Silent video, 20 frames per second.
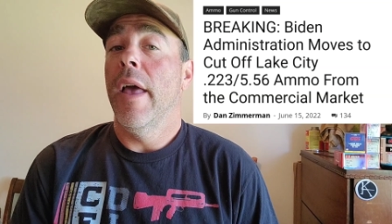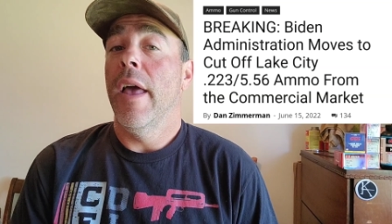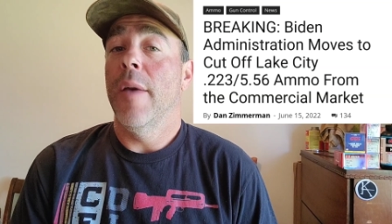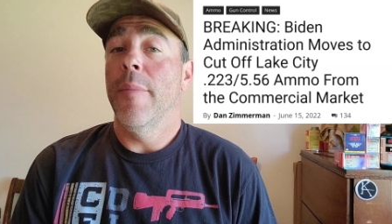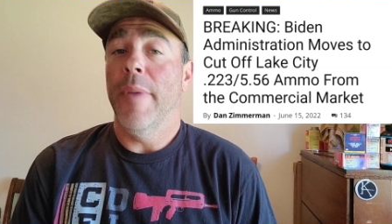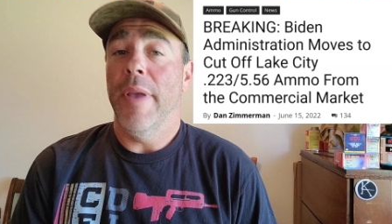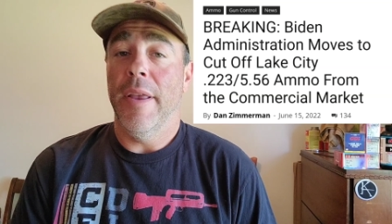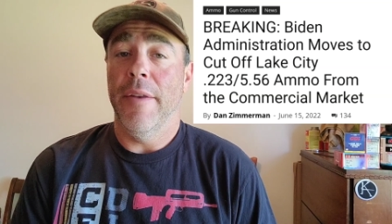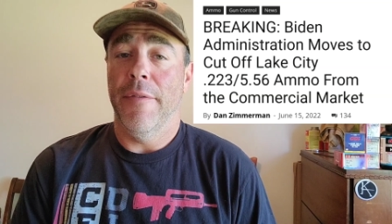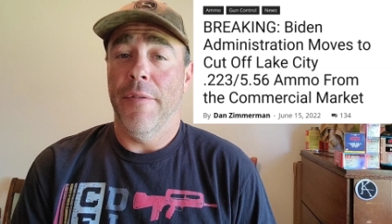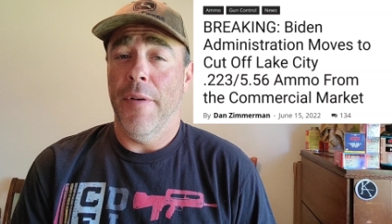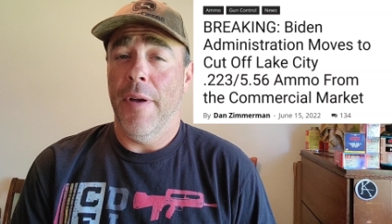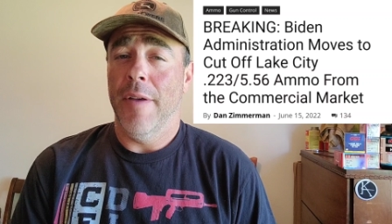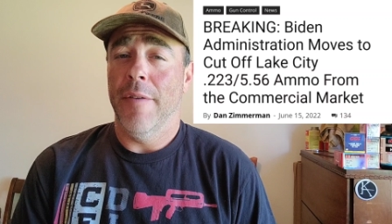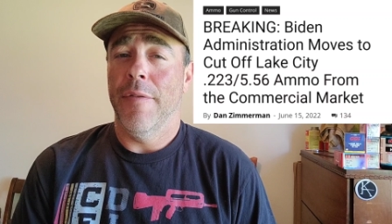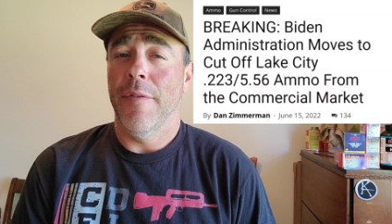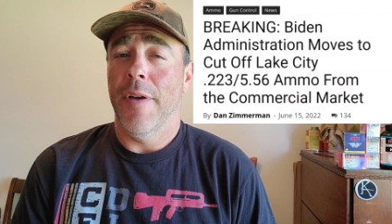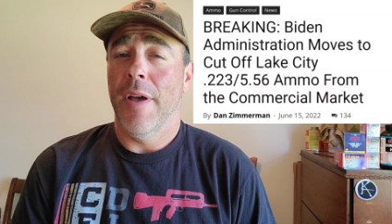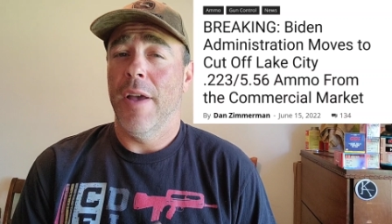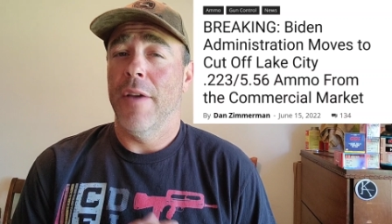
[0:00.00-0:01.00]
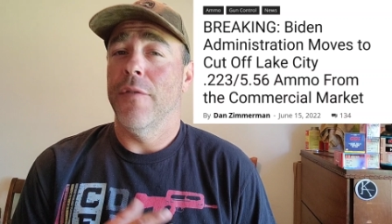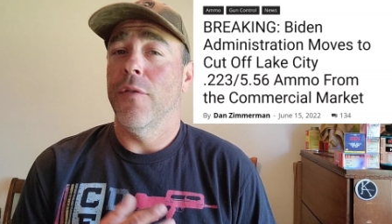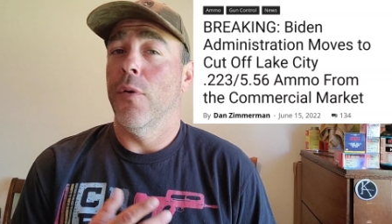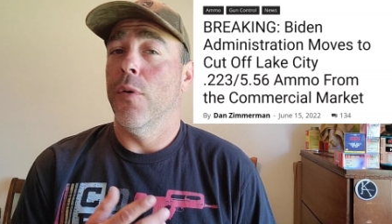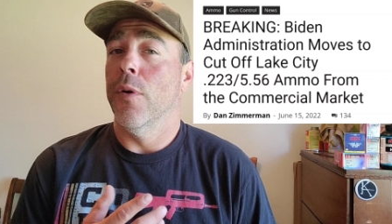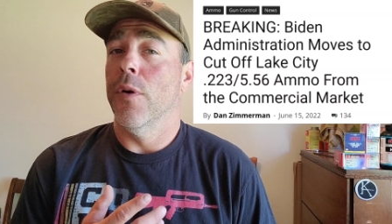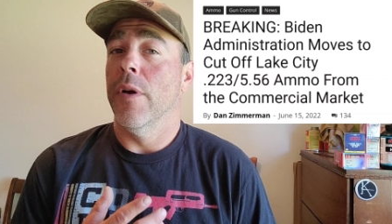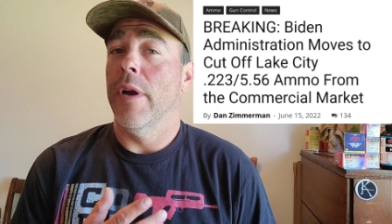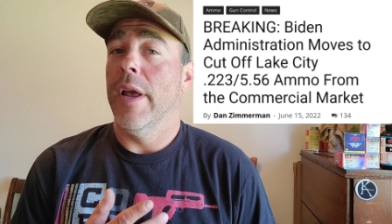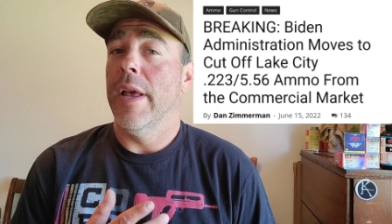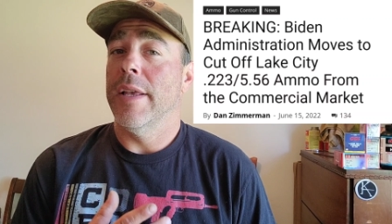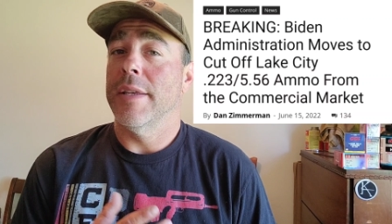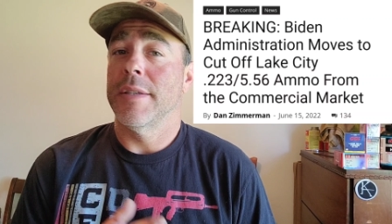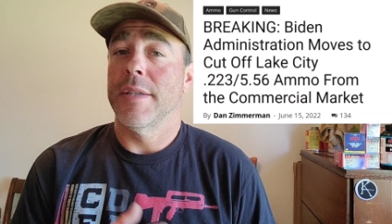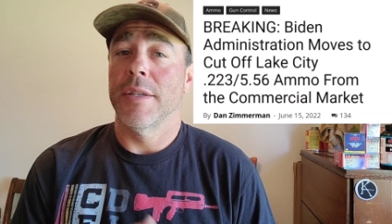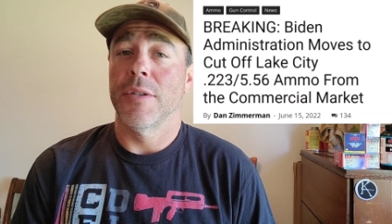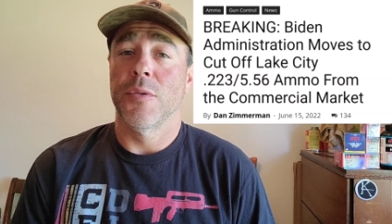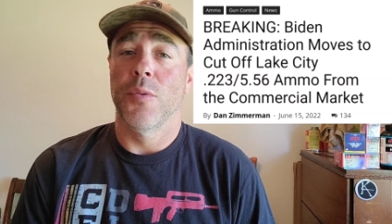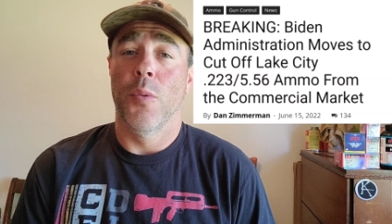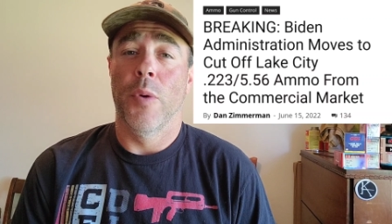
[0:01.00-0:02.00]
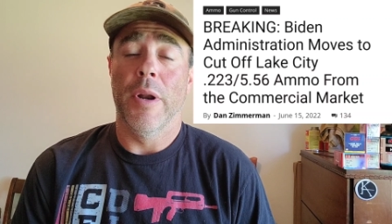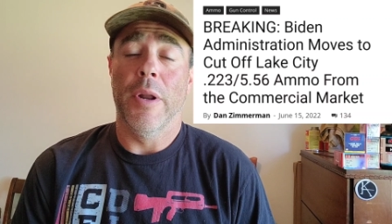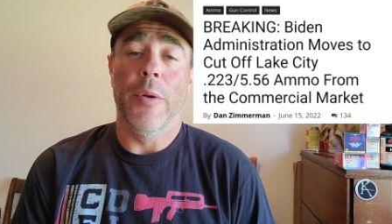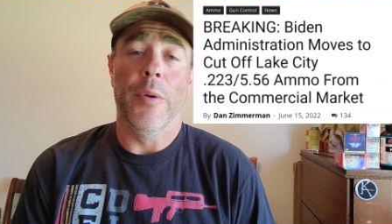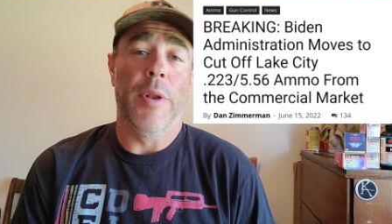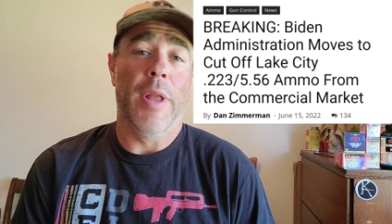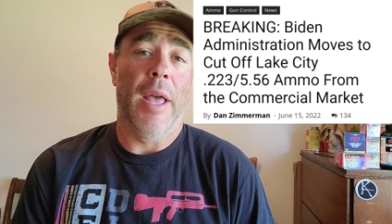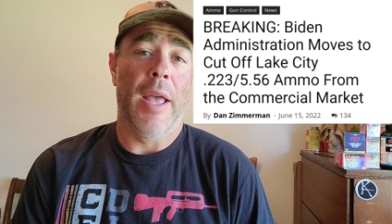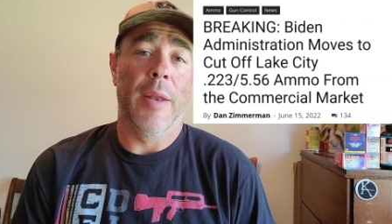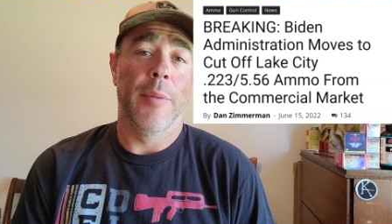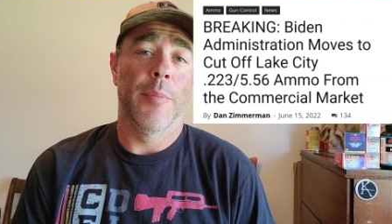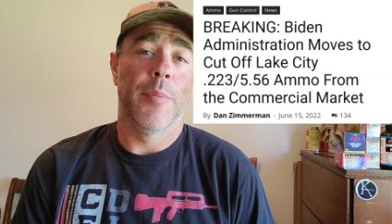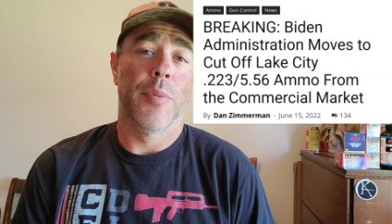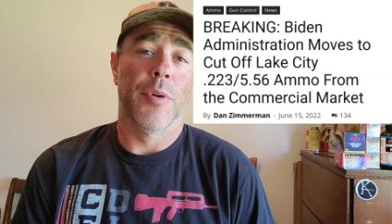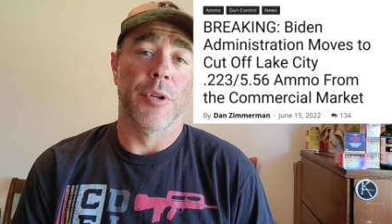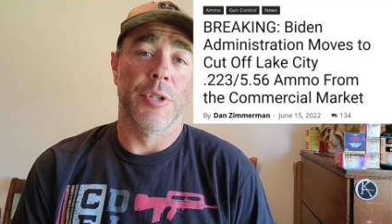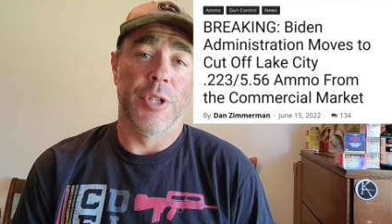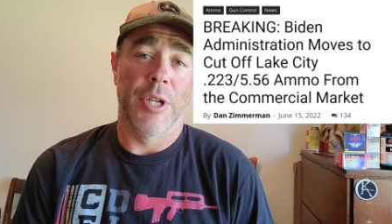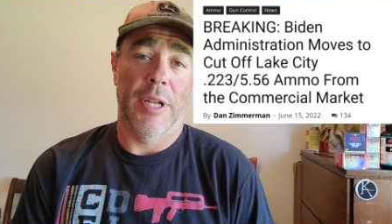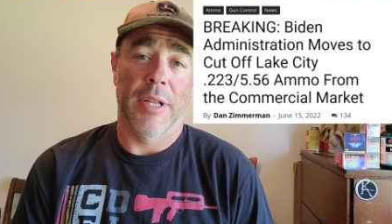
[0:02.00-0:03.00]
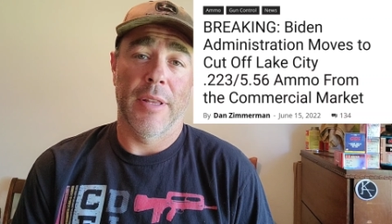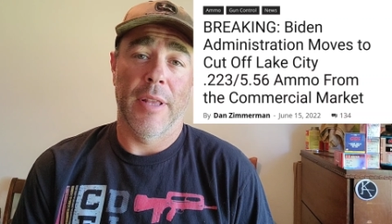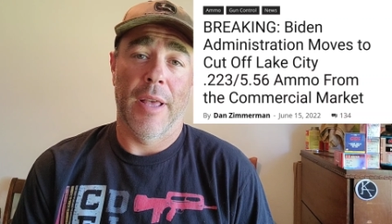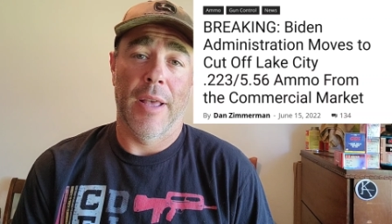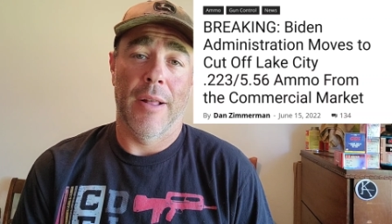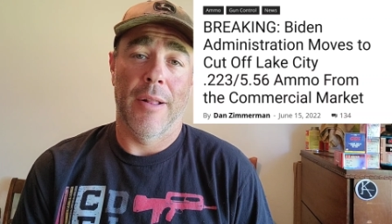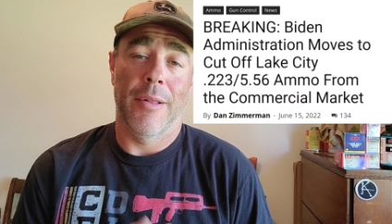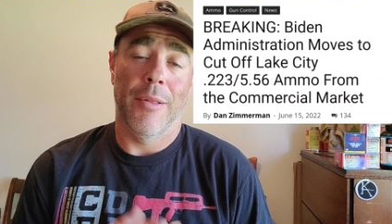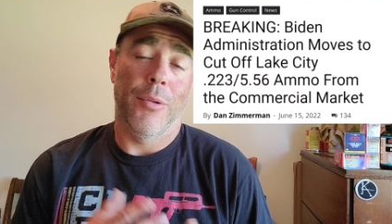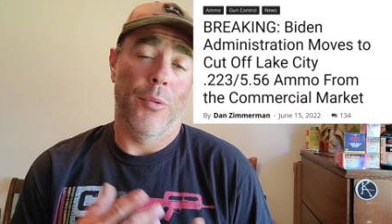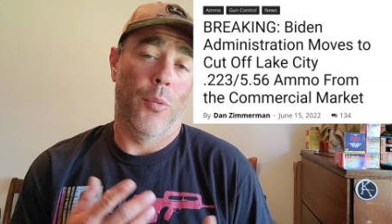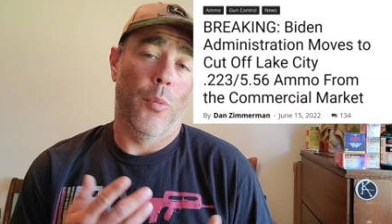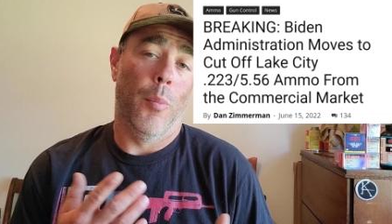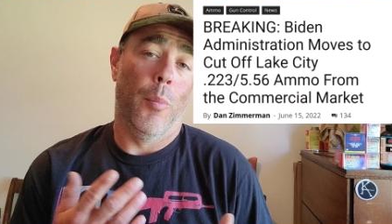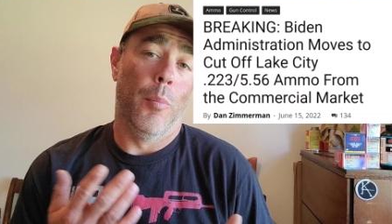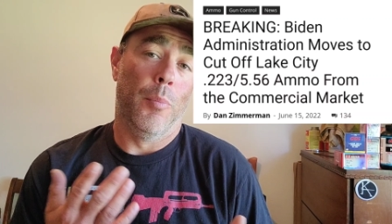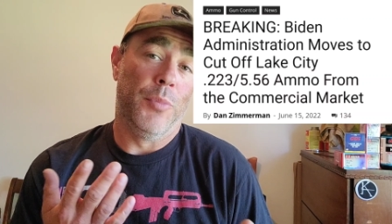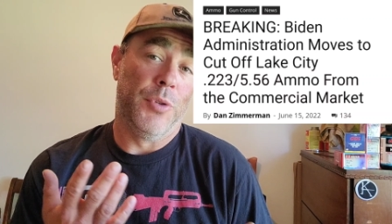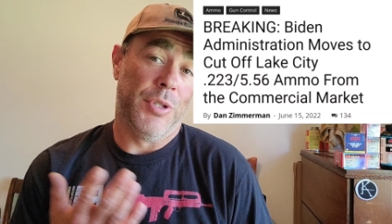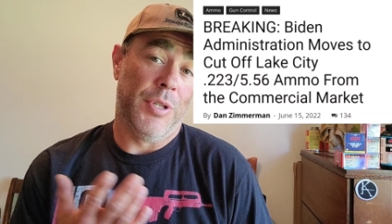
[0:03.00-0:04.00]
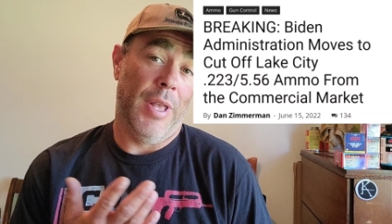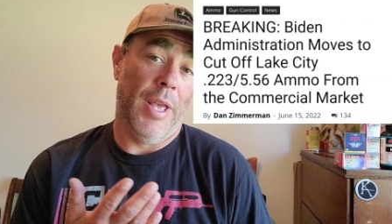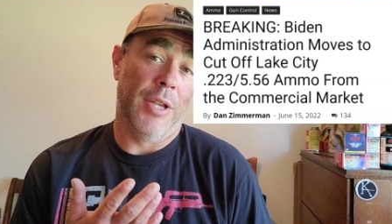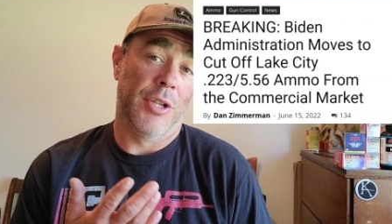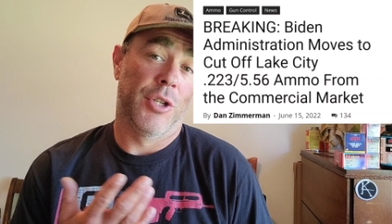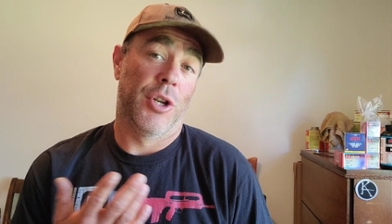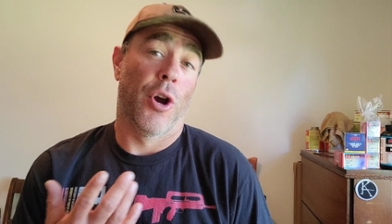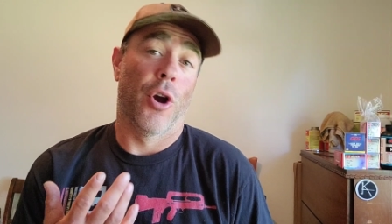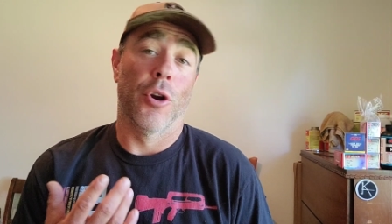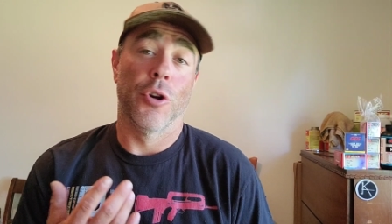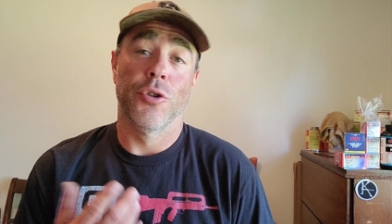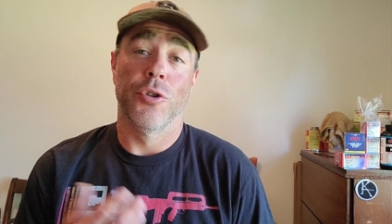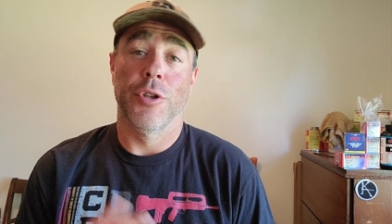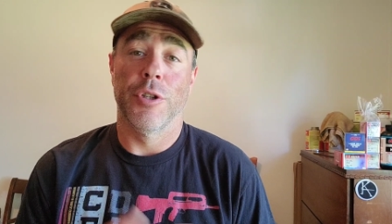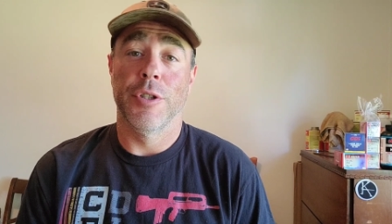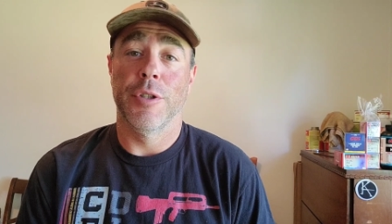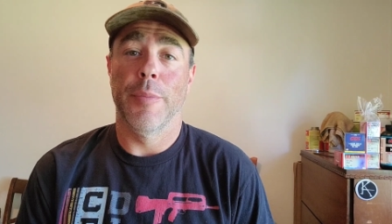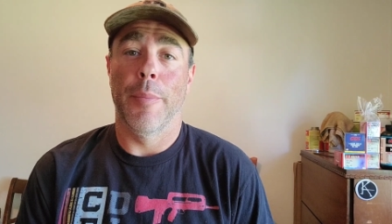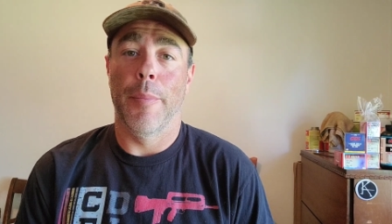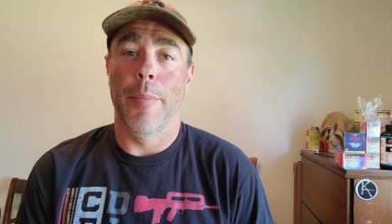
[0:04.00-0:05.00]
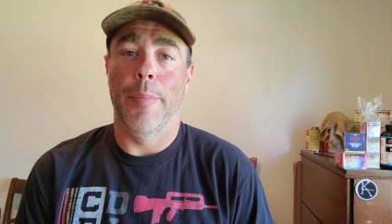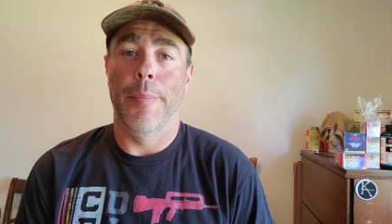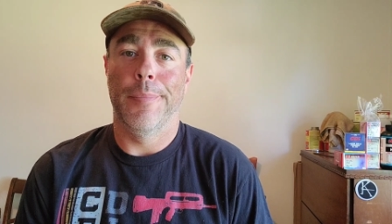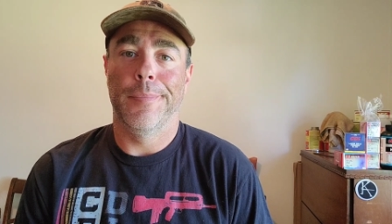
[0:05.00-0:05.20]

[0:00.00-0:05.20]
M eight fifty-five or S S one oh nine projectile slash cartridge